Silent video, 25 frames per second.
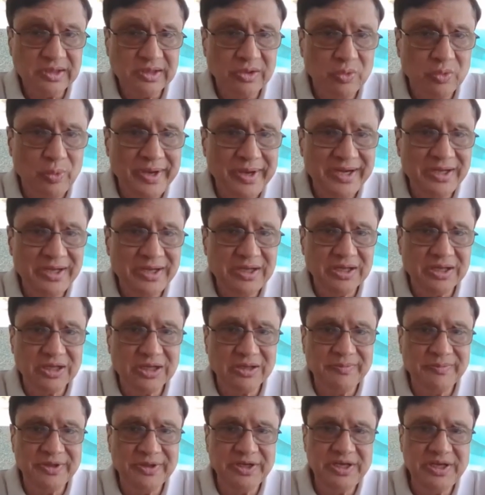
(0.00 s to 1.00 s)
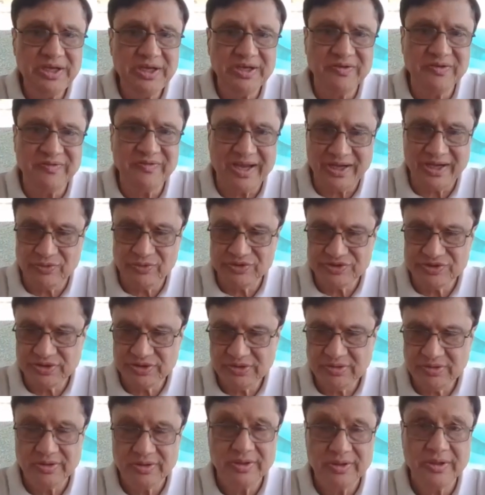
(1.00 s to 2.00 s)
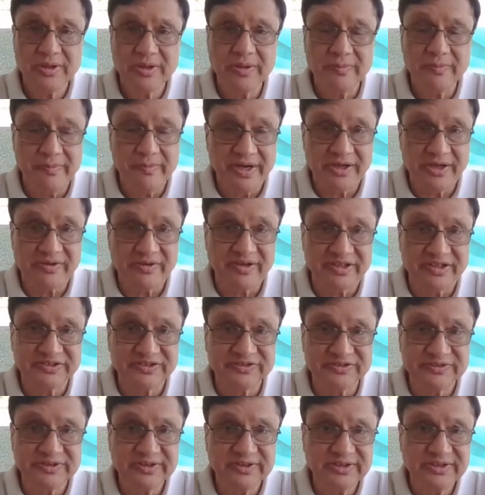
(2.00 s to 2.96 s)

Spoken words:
when determining evaluation metrics.